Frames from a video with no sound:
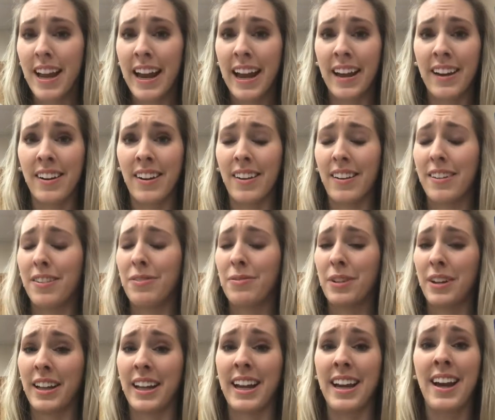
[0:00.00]
And
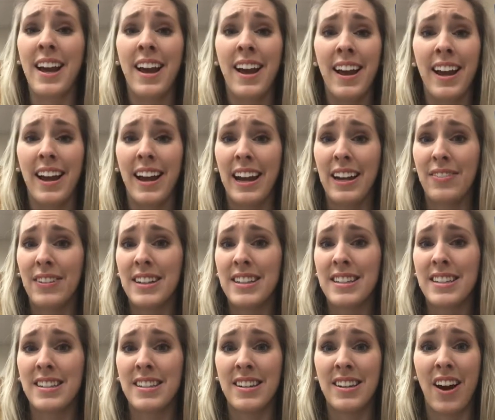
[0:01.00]
really, if
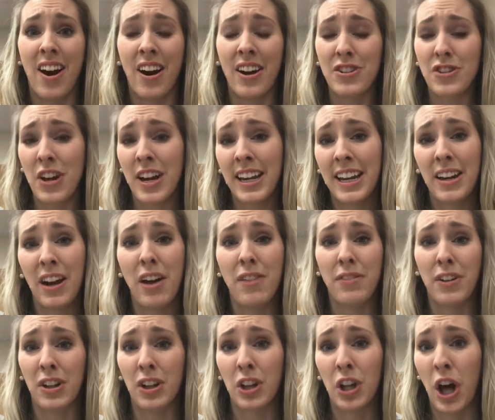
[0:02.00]
it's not checking
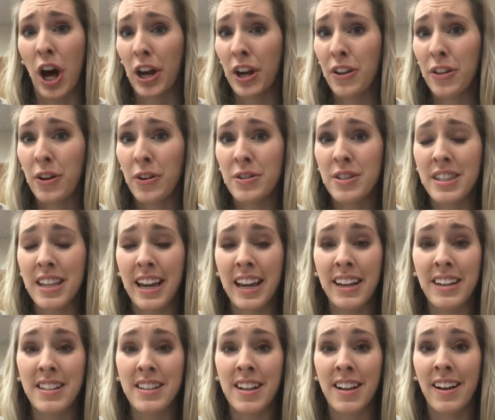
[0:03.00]
off a lot of those
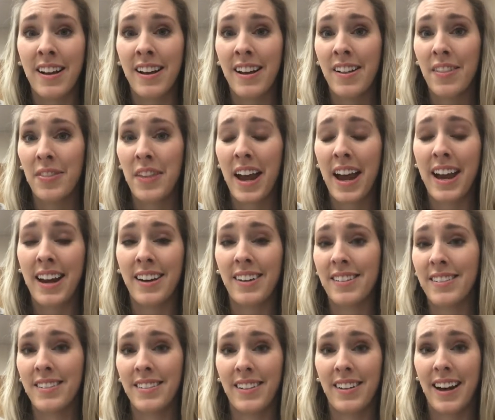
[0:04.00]
things,
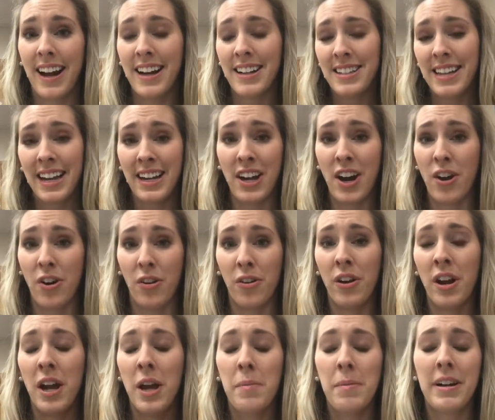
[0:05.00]
then I say
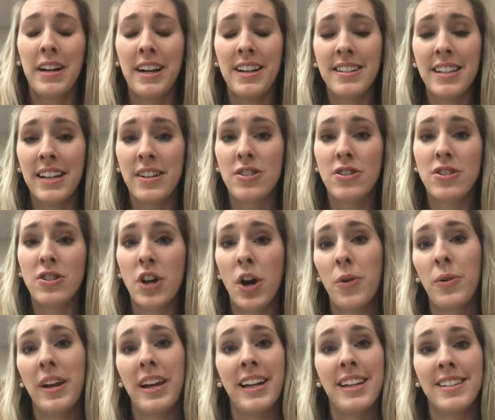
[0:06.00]
no because it's
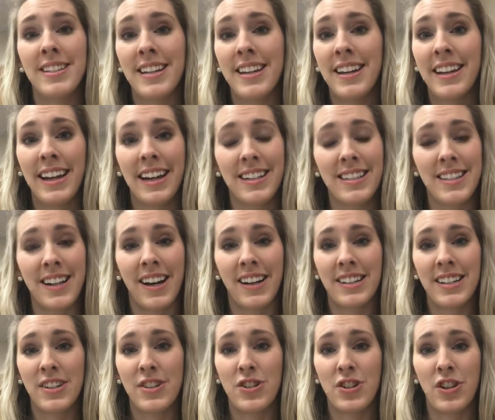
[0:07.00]
so easy to get
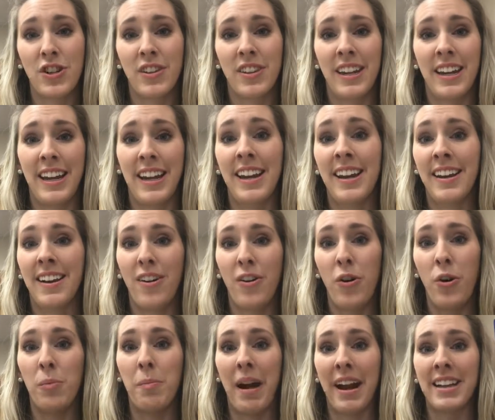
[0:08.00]
sucked into the
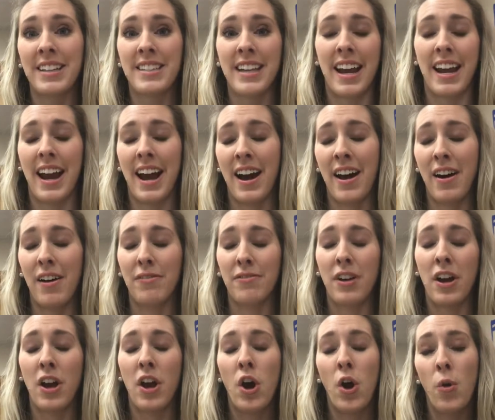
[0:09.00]
whole mindset
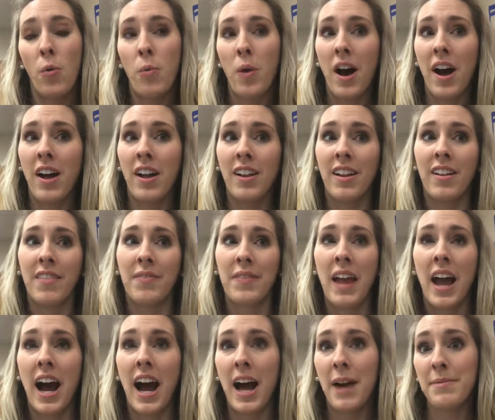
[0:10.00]
of, well,
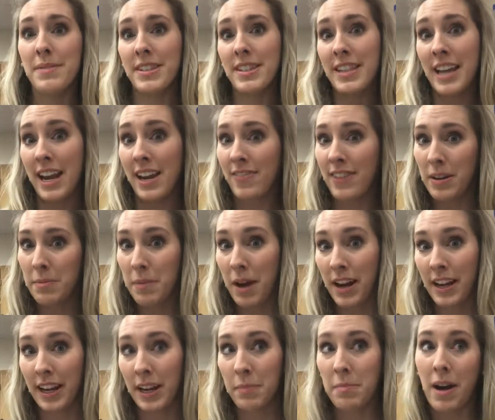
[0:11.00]
I'm saving
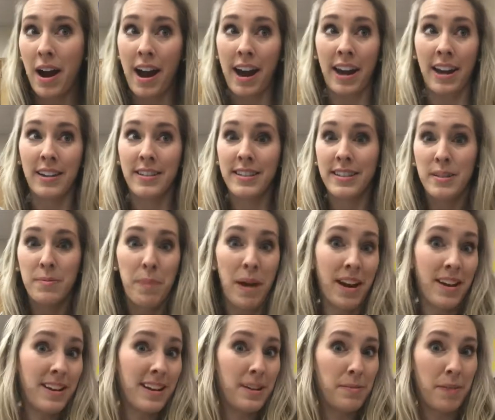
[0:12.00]
money by
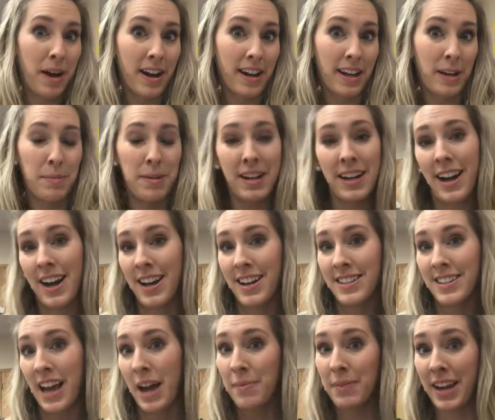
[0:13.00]
spending money
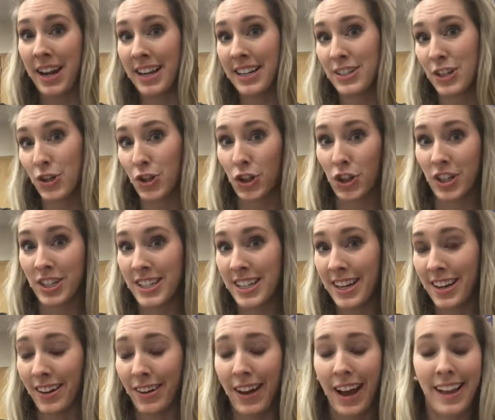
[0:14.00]
because I'm getting such a good
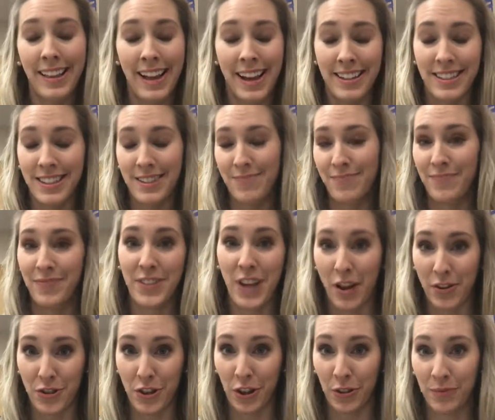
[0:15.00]
deal. And that's
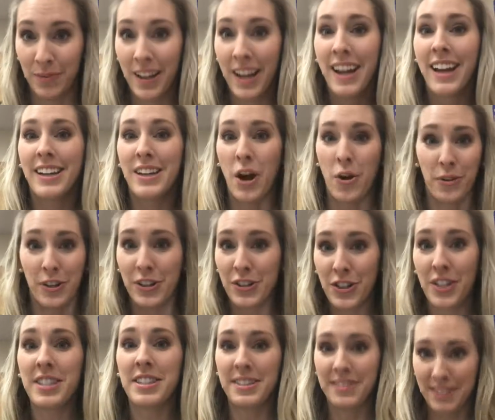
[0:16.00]
not true. No, you're
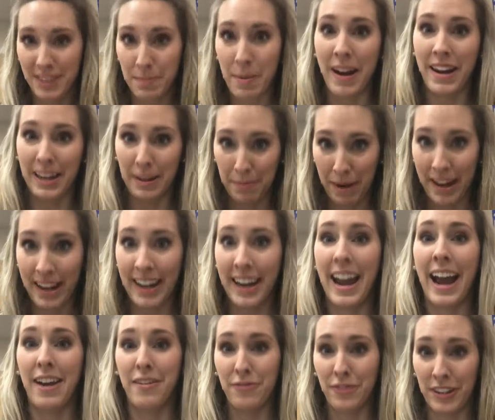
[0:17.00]
just spending
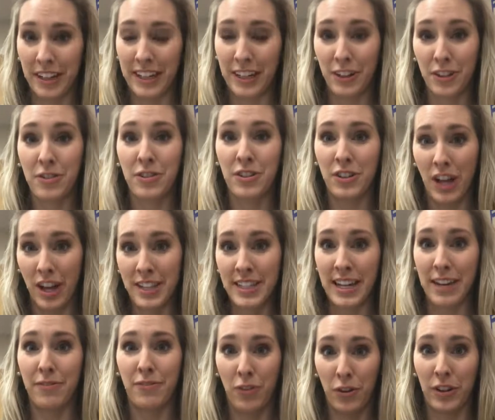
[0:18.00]
money and filling your
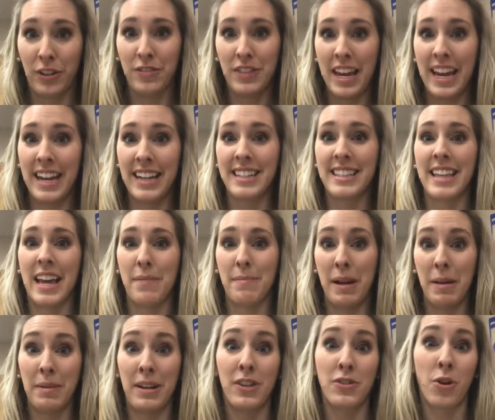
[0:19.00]
closet full of things that
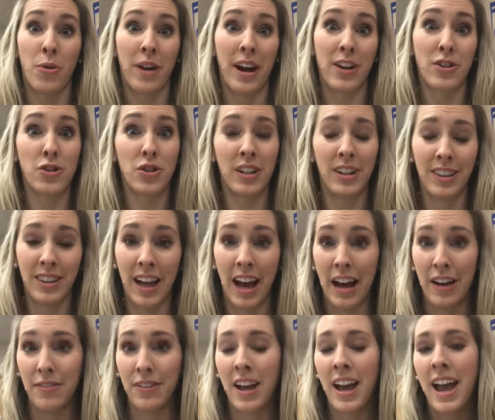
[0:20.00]
maybe you don't actually
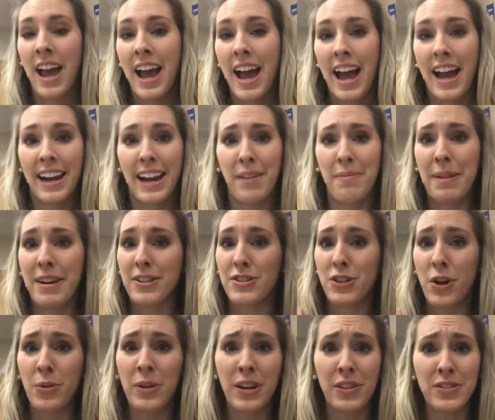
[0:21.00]
love. And I've been
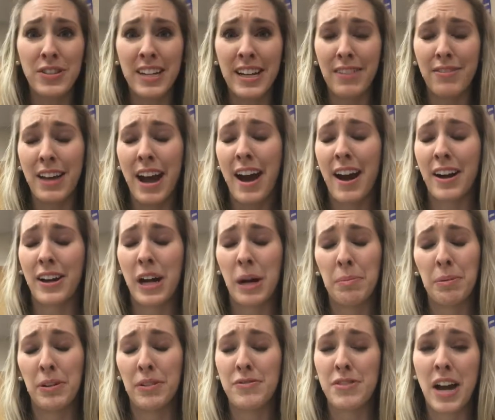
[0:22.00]
so guilty of that a
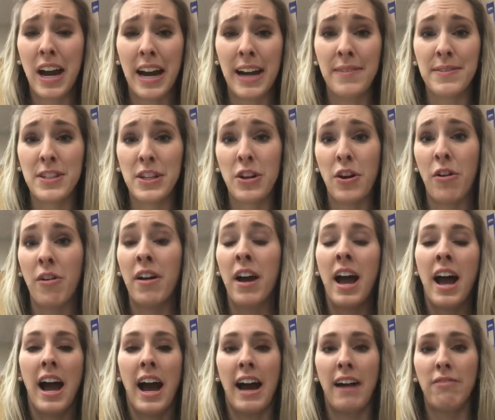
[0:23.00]
couple of times. You know,
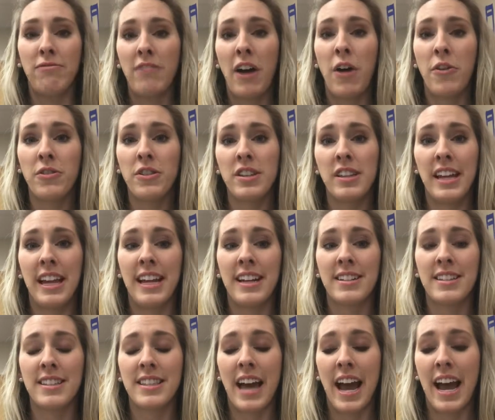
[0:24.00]
I've found
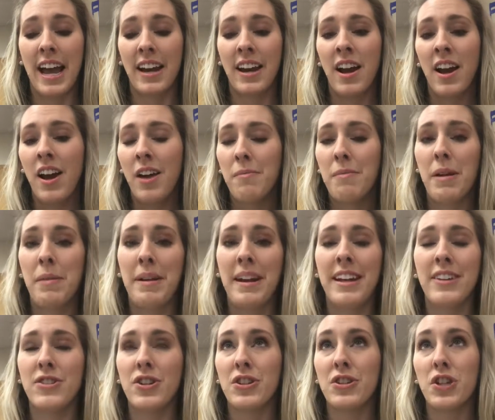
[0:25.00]
things that
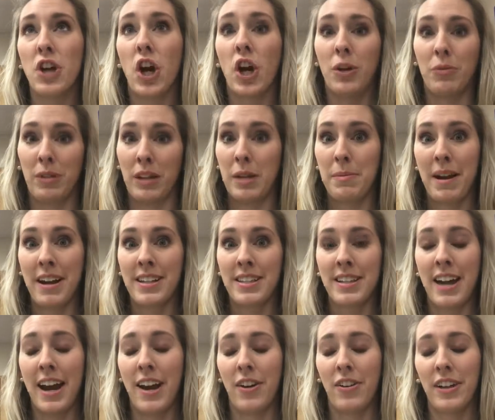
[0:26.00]
maybe just aren't really my
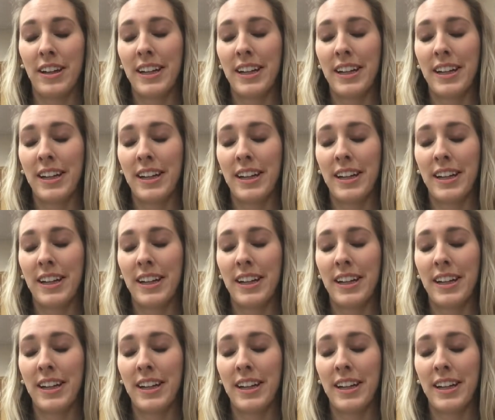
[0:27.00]
style.